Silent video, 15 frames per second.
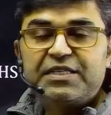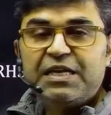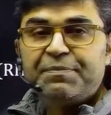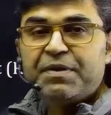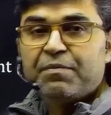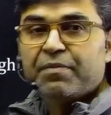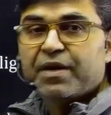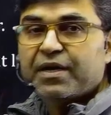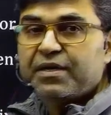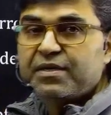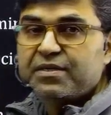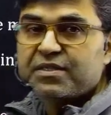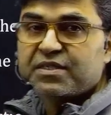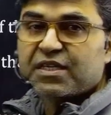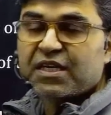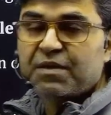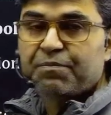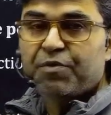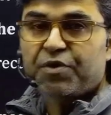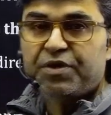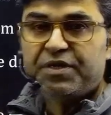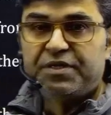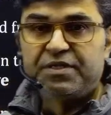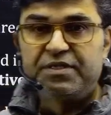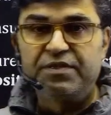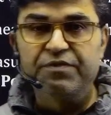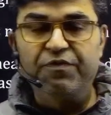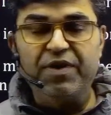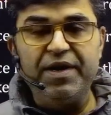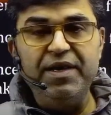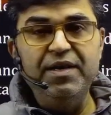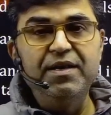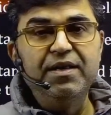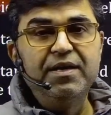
in mind certain points while